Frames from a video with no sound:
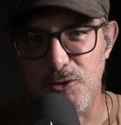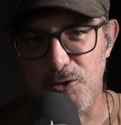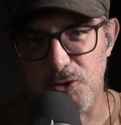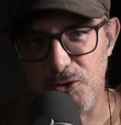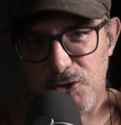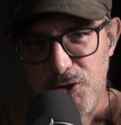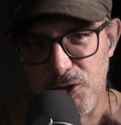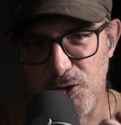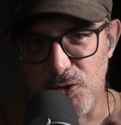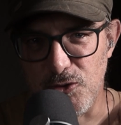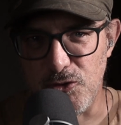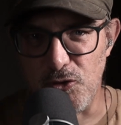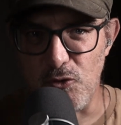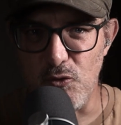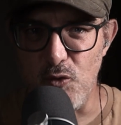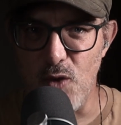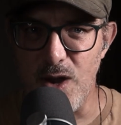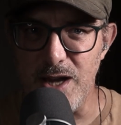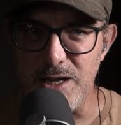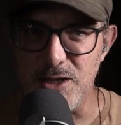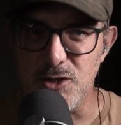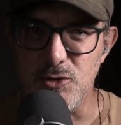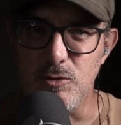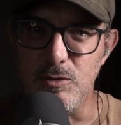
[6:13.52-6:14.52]
you to choose the
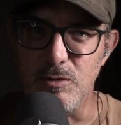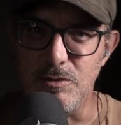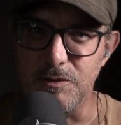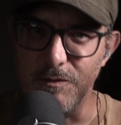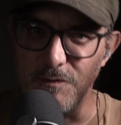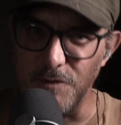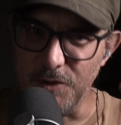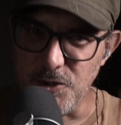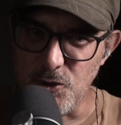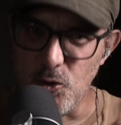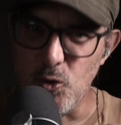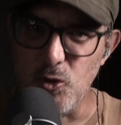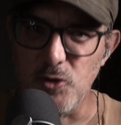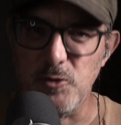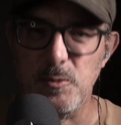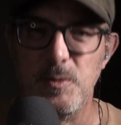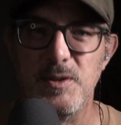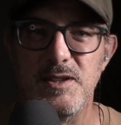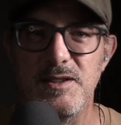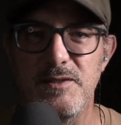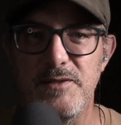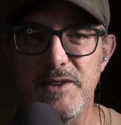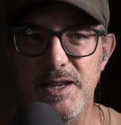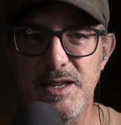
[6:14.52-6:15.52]
right tool for your
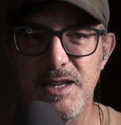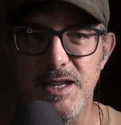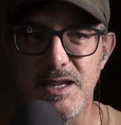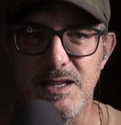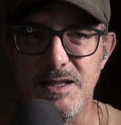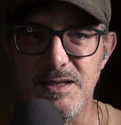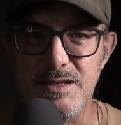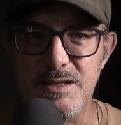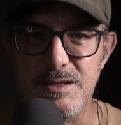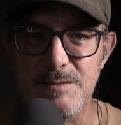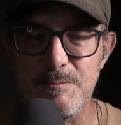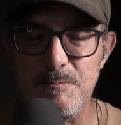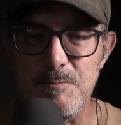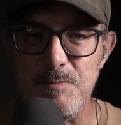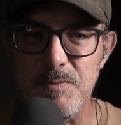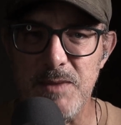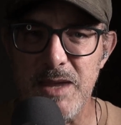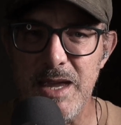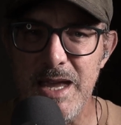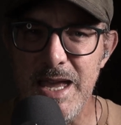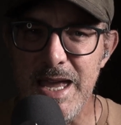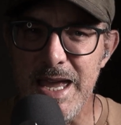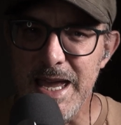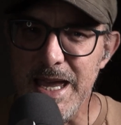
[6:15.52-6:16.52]
specific needs.
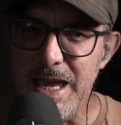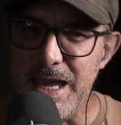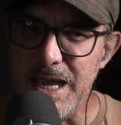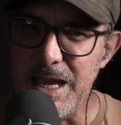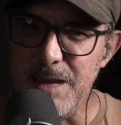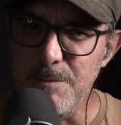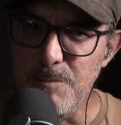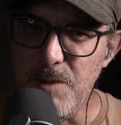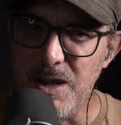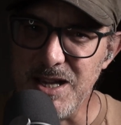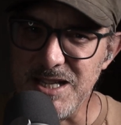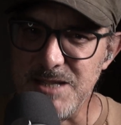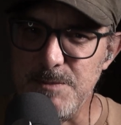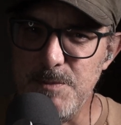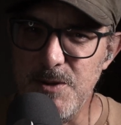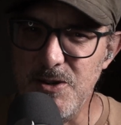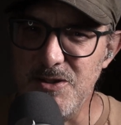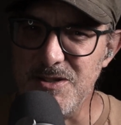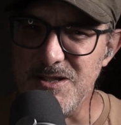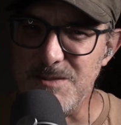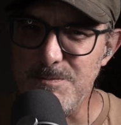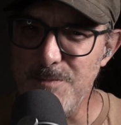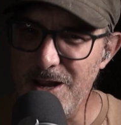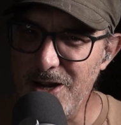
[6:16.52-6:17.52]
In my
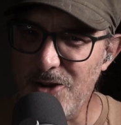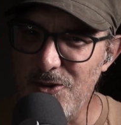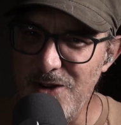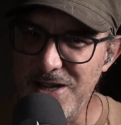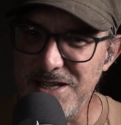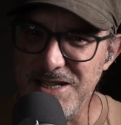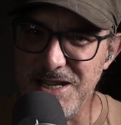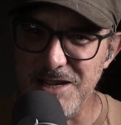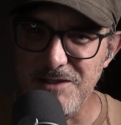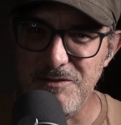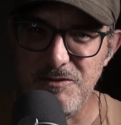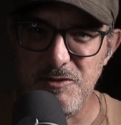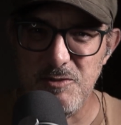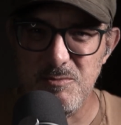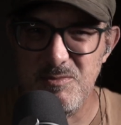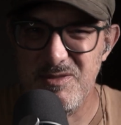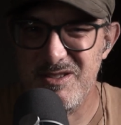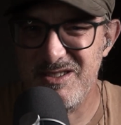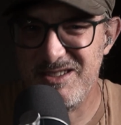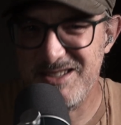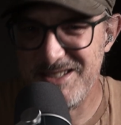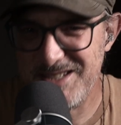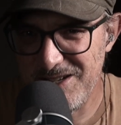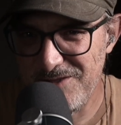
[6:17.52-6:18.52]
experience, migrating from
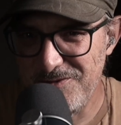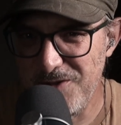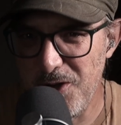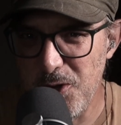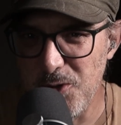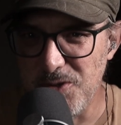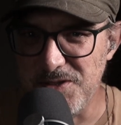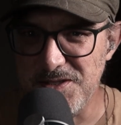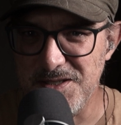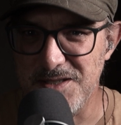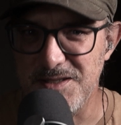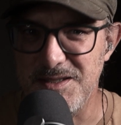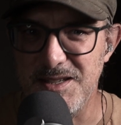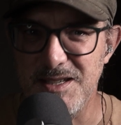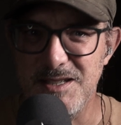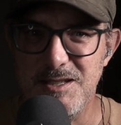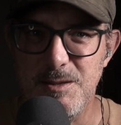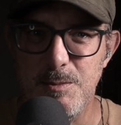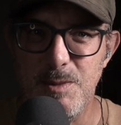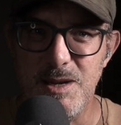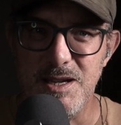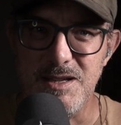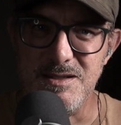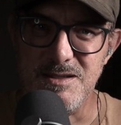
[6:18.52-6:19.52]
a self-hosted
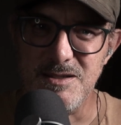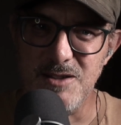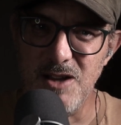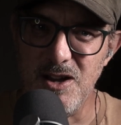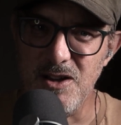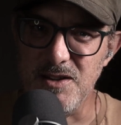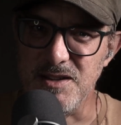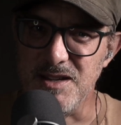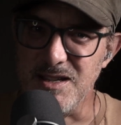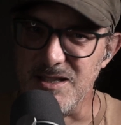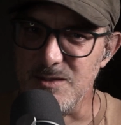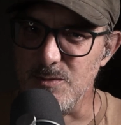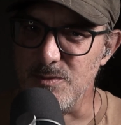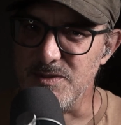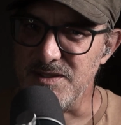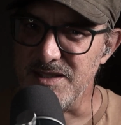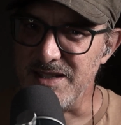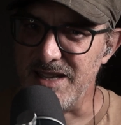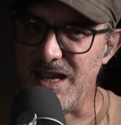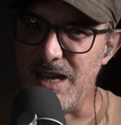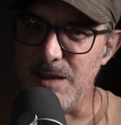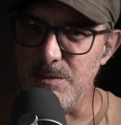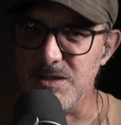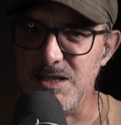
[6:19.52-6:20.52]
database to RDS was a
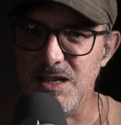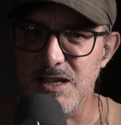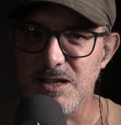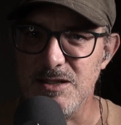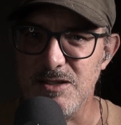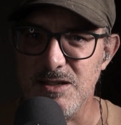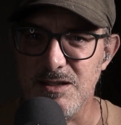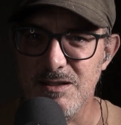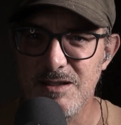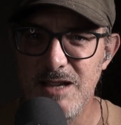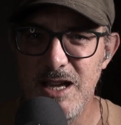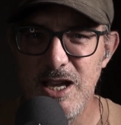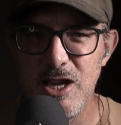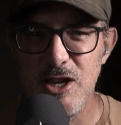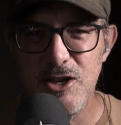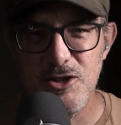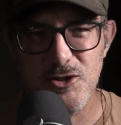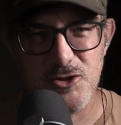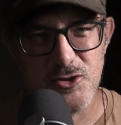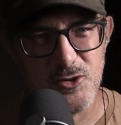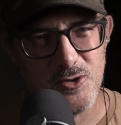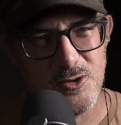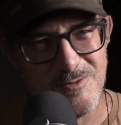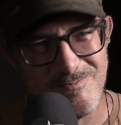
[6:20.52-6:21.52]
game changer.
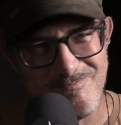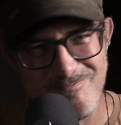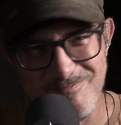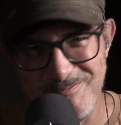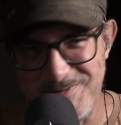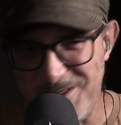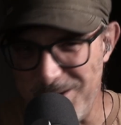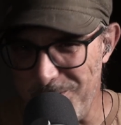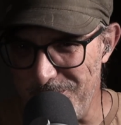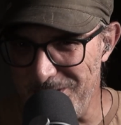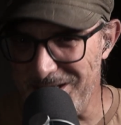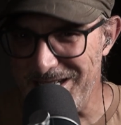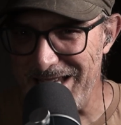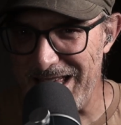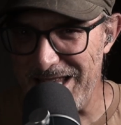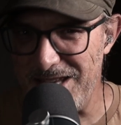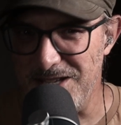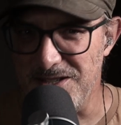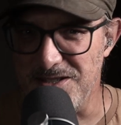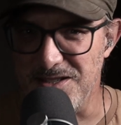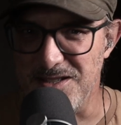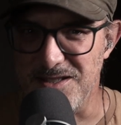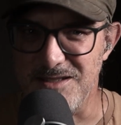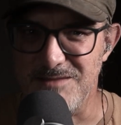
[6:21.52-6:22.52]
Sure, there were
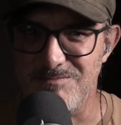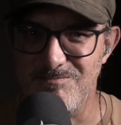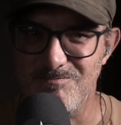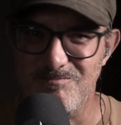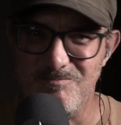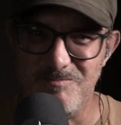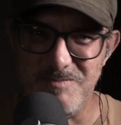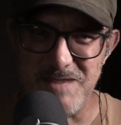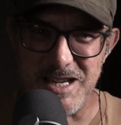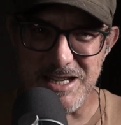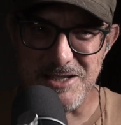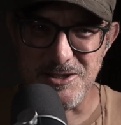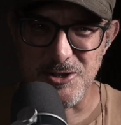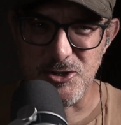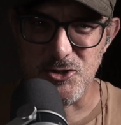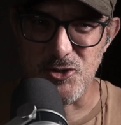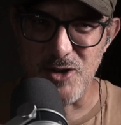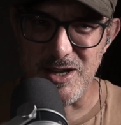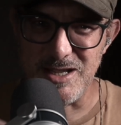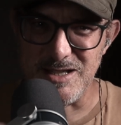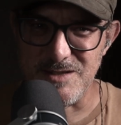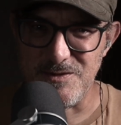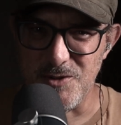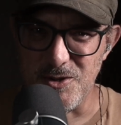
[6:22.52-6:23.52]
challenges. Data
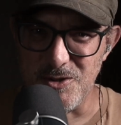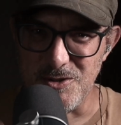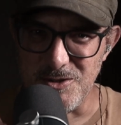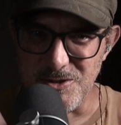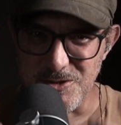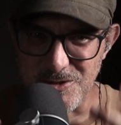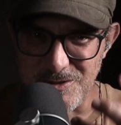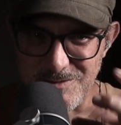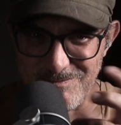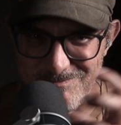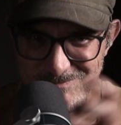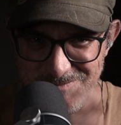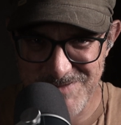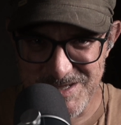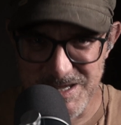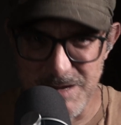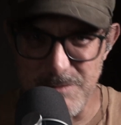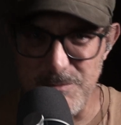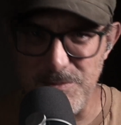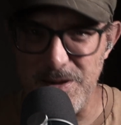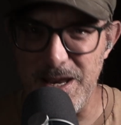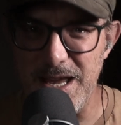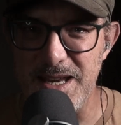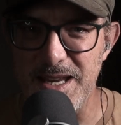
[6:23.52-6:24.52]
transfer took
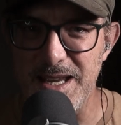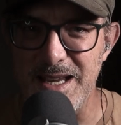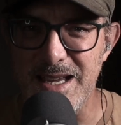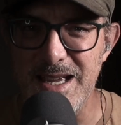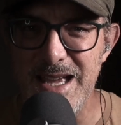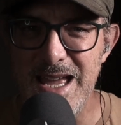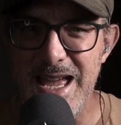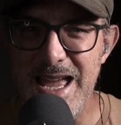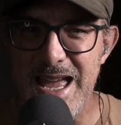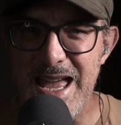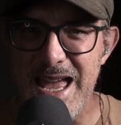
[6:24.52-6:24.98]
some planning,